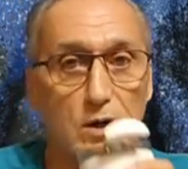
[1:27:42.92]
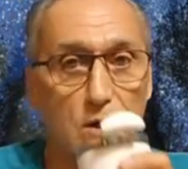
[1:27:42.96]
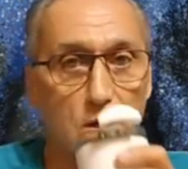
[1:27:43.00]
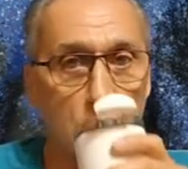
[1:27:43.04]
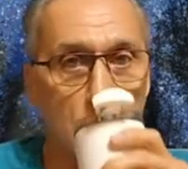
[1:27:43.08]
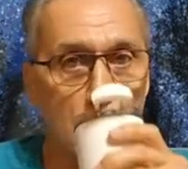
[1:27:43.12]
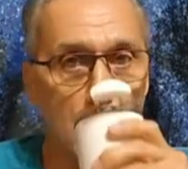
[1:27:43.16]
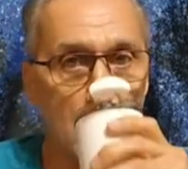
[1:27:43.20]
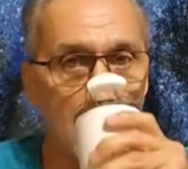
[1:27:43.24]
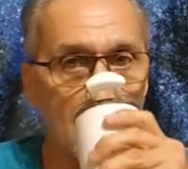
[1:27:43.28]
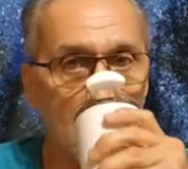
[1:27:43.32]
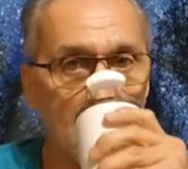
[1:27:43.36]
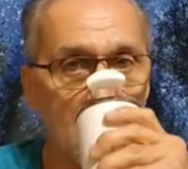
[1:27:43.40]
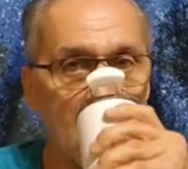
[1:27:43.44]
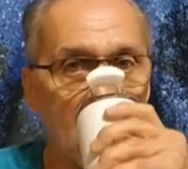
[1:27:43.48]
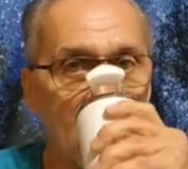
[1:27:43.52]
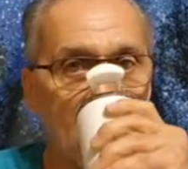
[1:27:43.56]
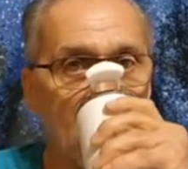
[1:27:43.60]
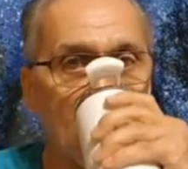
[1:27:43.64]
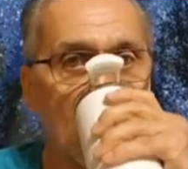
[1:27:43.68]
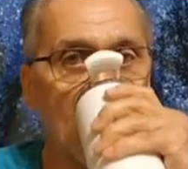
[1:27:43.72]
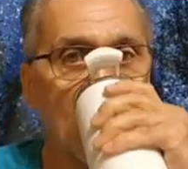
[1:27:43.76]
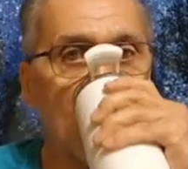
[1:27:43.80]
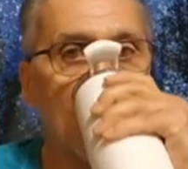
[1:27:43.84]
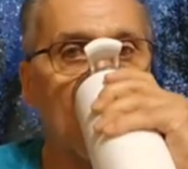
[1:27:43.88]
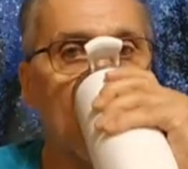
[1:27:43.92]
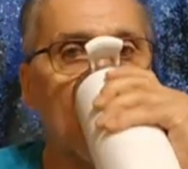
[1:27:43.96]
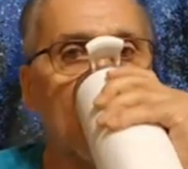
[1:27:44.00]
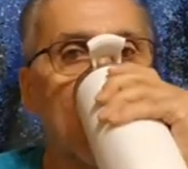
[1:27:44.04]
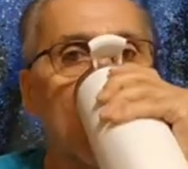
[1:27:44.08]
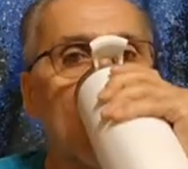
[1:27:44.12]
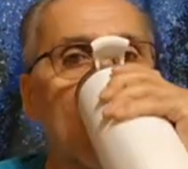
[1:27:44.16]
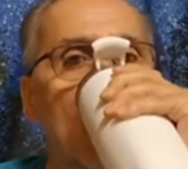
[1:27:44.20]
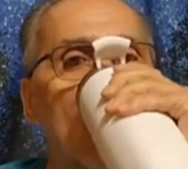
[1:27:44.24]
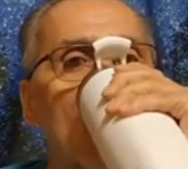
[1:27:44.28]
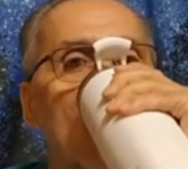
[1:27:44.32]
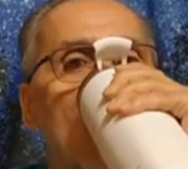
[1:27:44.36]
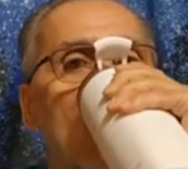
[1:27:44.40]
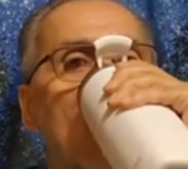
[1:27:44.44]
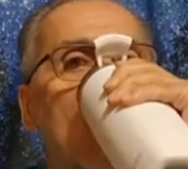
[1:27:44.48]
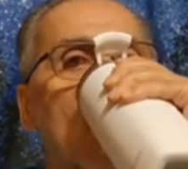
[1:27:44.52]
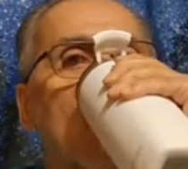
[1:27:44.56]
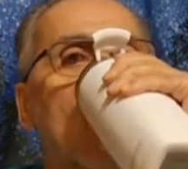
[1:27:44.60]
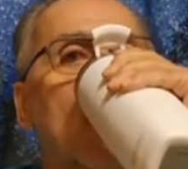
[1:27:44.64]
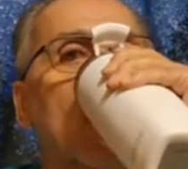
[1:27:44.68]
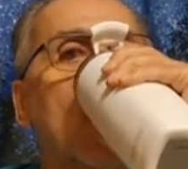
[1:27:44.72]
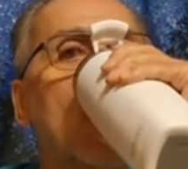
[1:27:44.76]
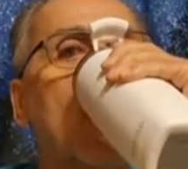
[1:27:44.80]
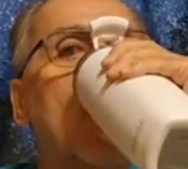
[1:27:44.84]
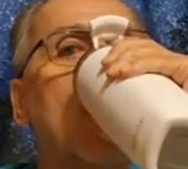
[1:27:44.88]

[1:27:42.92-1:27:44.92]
The law of love, the